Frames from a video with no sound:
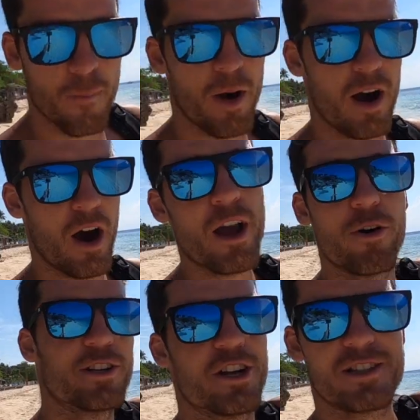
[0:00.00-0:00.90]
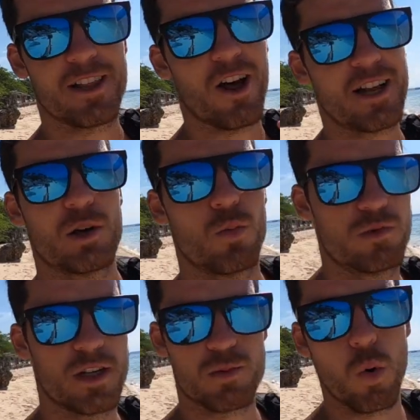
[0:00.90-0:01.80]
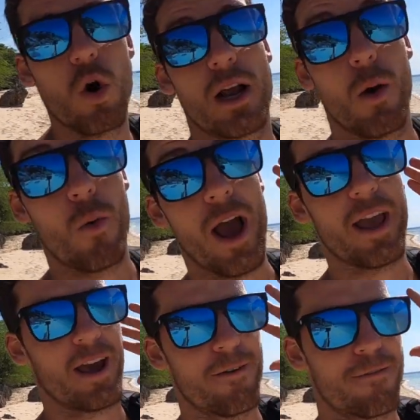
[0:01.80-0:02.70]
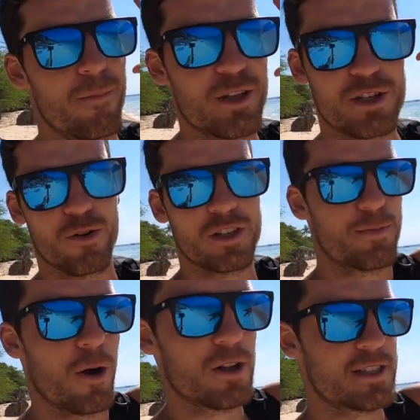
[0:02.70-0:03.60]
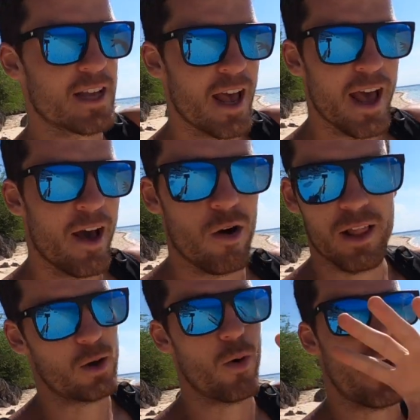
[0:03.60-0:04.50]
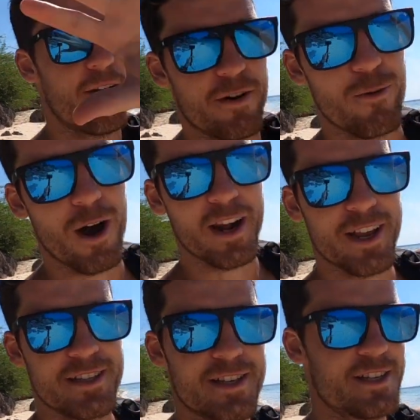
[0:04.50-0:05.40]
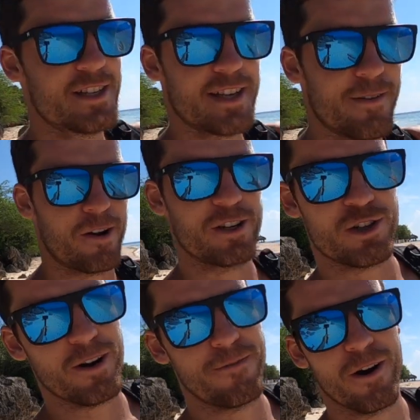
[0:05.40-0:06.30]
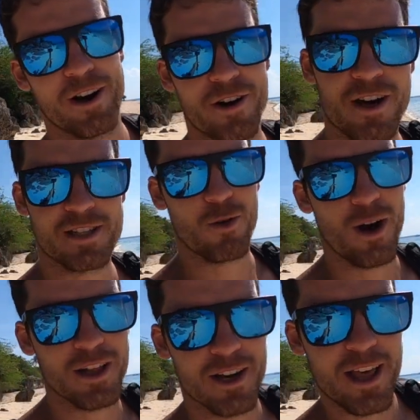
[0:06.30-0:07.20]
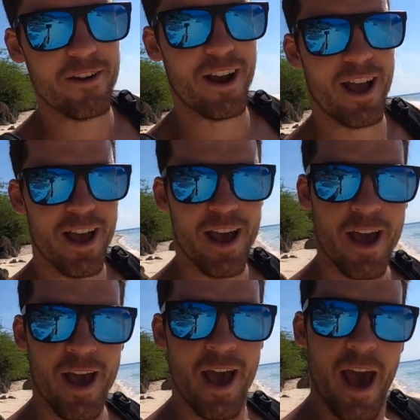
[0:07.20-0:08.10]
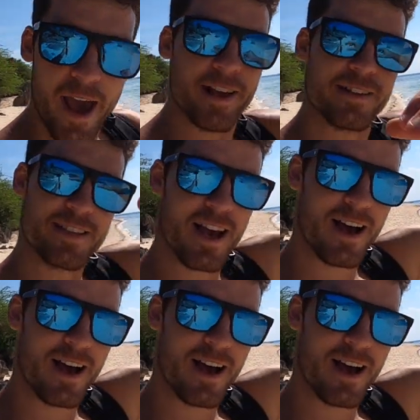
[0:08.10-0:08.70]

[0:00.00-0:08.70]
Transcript: but I always usually like to just walk away from the tourist spots or like where everyone is and just I can try to find a nice quiet little area. And